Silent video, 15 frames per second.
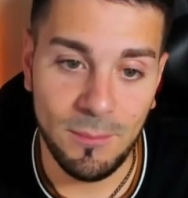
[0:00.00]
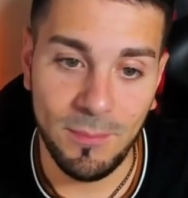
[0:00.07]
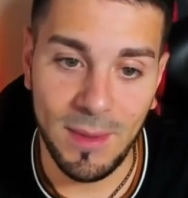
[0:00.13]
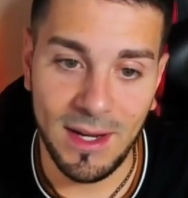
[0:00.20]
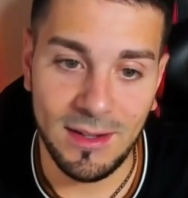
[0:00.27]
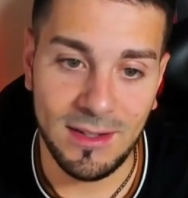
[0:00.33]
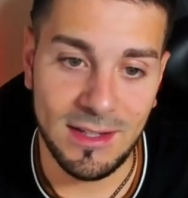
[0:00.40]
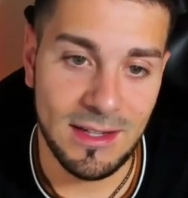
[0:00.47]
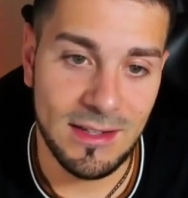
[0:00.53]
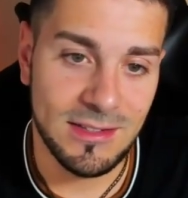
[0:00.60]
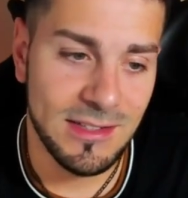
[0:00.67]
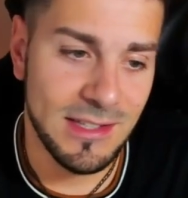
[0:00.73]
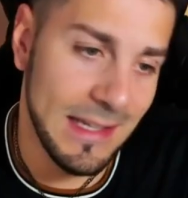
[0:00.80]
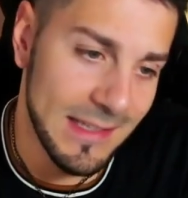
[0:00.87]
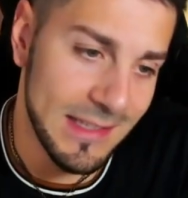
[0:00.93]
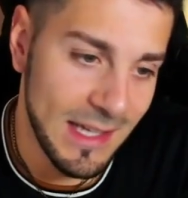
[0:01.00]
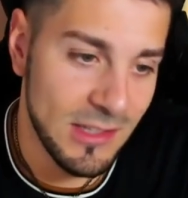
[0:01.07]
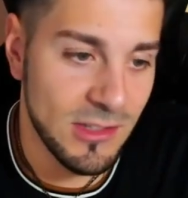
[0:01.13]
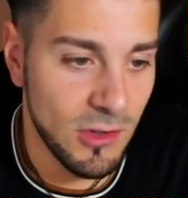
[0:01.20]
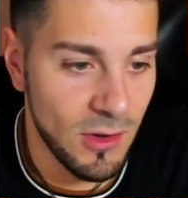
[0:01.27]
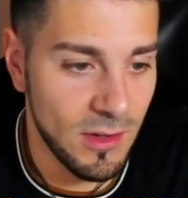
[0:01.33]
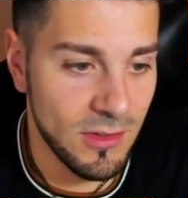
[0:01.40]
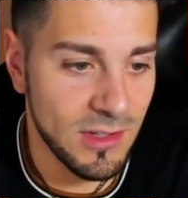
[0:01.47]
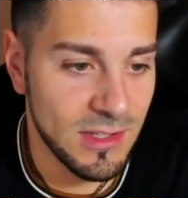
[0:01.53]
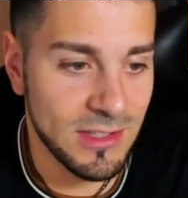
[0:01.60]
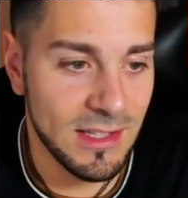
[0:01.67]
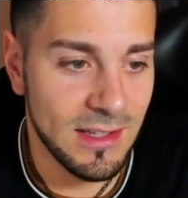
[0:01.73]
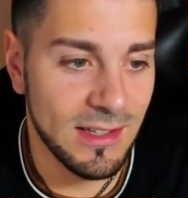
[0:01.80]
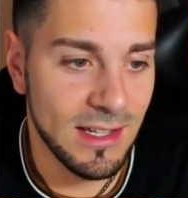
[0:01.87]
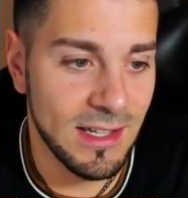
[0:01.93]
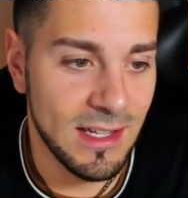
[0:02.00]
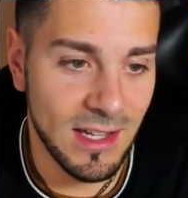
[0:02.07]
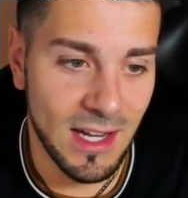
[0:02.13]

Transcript: But since I saw it recently,